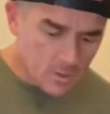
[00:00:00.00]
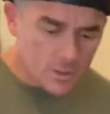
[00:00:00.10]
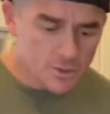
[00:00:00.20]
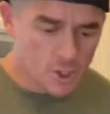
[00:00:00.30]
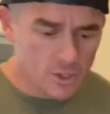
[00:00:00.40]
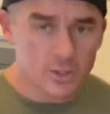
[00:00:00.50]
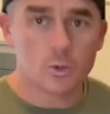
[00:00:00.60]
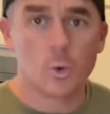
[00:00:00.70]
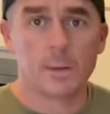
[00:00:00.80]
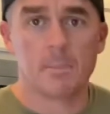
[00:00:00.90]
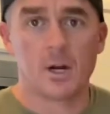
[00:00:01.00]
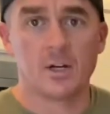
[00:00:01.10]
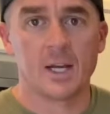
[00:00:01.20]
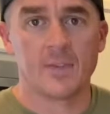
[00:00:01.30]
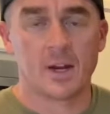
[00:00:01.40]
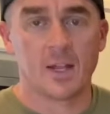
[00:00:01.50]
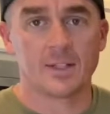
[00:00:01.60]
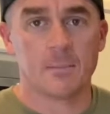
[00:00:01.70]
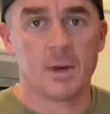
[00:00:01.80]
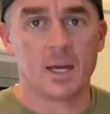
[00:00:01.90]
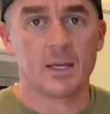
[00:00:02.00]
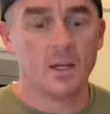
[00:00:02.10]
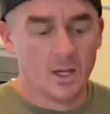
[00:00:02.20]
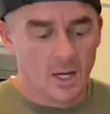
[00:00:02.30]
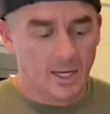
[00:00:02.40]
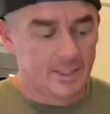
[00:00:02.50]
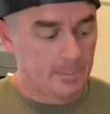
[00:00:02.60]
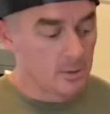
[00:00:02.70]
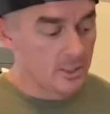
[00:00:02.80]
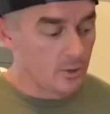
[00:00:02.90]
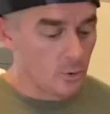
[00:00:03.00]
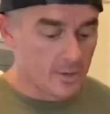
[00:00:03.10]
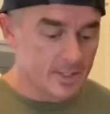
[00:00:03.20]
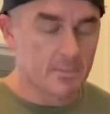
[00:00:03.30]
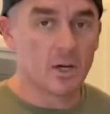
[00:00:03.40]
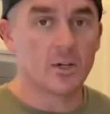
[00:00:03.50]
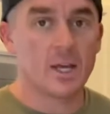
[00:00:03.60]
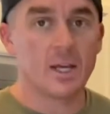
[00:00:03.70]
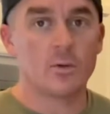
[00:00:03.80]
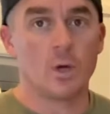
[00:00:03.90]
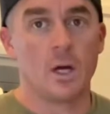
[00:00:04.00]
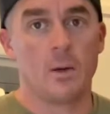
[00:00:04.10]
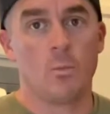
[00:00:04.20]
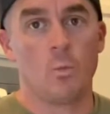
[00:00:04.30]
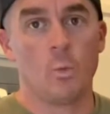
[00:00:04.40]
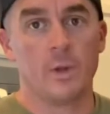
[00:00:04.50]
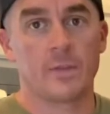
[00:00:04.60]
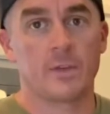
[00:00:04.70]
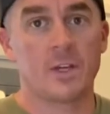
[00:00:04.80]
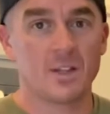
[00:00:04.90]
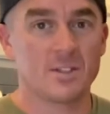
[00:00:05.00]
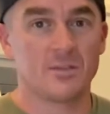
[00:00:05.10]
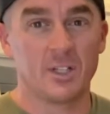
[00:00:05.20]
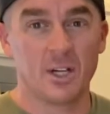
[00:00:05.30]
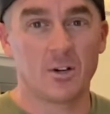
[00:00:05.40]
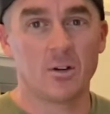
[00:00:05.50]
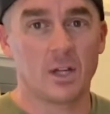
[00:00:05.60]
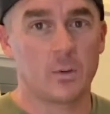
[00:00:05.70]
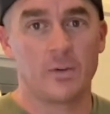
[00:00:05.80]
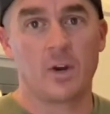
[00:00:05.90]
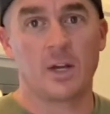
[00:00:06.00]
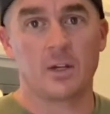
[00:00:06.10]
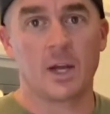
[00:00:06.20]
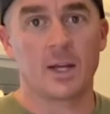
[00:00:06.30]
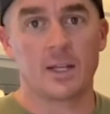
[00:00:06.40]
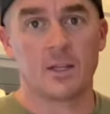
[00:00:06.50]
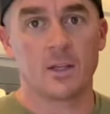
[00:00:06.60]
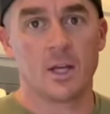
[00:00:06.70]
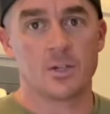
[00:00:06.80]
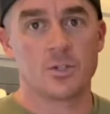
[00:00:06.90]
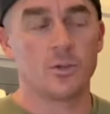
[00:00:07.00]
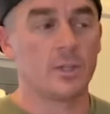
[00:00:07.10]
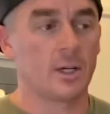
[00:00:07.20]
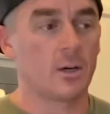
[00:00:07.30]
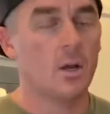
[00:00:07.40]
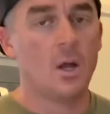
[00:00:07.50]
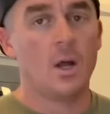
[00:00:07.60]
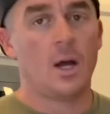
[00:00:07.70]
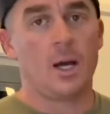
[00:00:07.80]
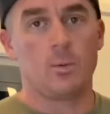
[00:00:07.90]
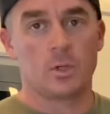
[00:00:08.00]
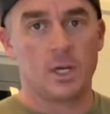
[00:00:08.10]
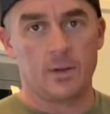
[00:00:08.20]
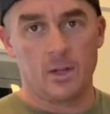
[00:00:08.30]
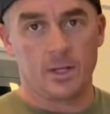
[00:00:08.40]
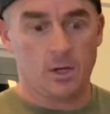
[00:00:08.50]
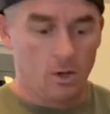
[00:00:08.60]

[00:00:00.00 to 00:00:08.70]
show you this quick marinade that I like to make. I typically do this marinade with cuts of deer. Like whenever I shoot a deer, I will cut like